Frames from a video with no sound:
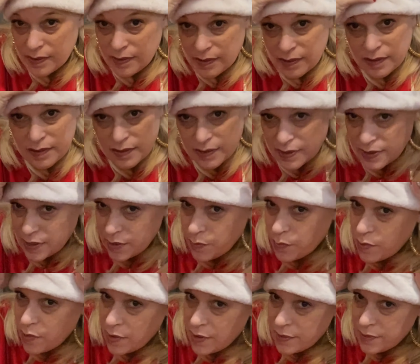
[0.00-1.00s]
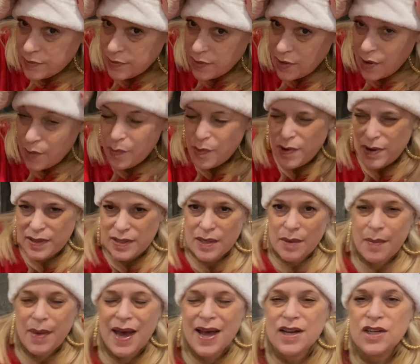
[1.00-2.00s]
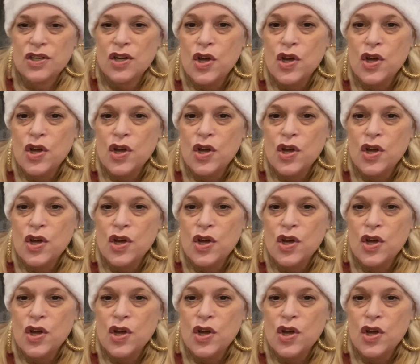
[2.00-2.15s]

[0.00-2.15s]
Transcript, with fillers: See, I wore, I wore it to match.